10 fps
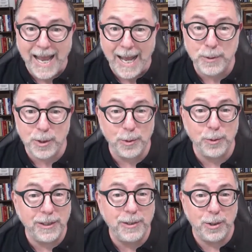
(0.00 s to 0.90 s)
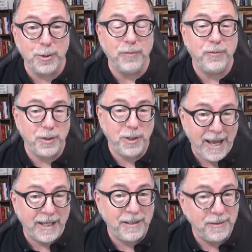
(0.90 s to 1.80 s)
Absolutely do if you
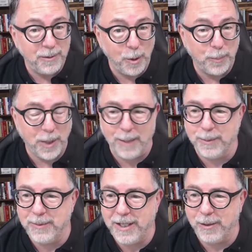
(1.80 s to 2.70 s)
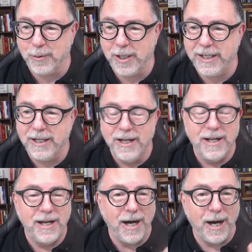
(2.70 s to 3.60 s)
can. No problem there, right?
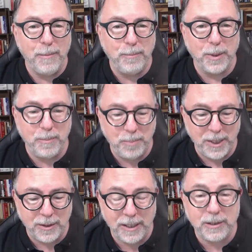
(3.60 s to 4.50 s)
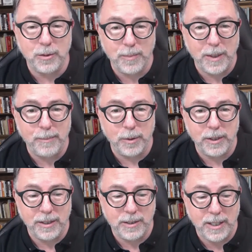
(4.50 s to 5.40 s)
Uh, but a big thing to
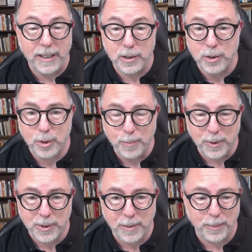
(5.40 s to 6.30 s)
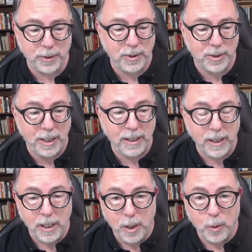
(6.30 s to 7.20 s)
remember is that it's super simple to
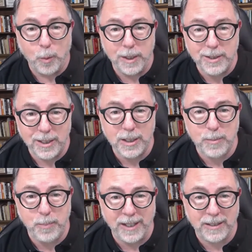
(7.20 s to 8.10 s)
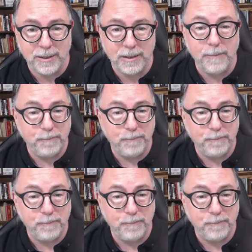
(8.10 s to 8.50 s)
say what's expected